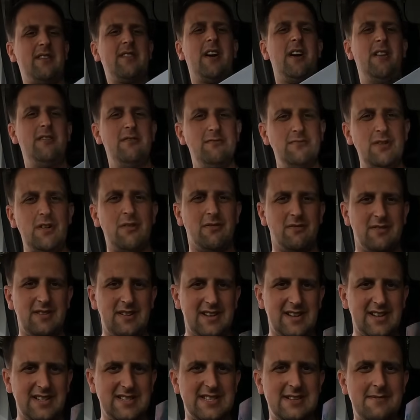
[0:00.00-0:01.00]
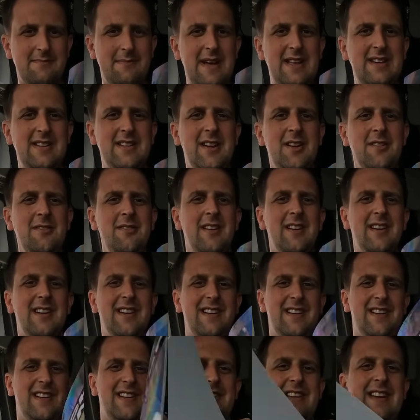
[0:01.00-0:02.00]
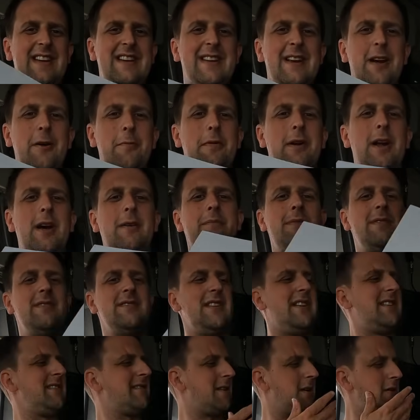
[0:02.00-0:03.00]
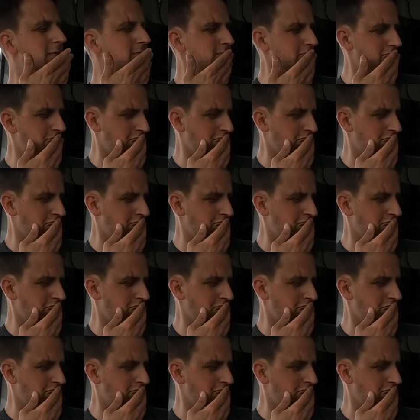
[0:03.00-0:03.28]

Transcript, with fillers: I'll go, well, here's the menu. And they can open it up and like go,